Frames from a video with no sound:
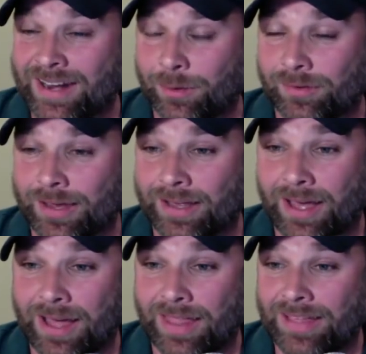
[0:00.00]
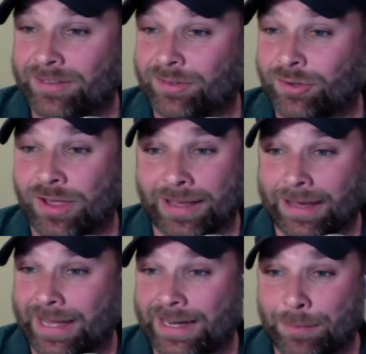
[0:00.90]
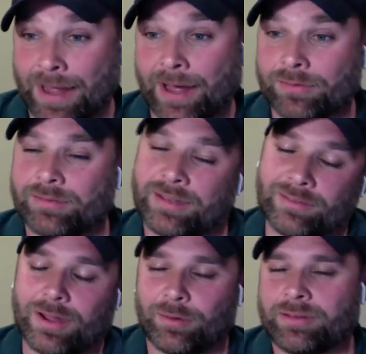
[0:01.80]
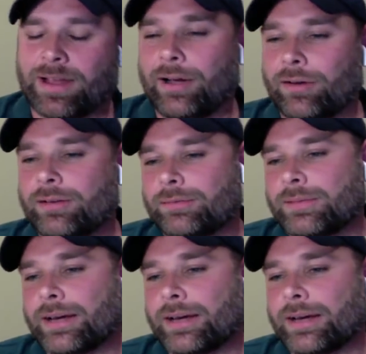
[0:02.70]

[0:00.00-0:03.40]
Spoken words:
And then I was that's all I got. I'm out. And so I retired.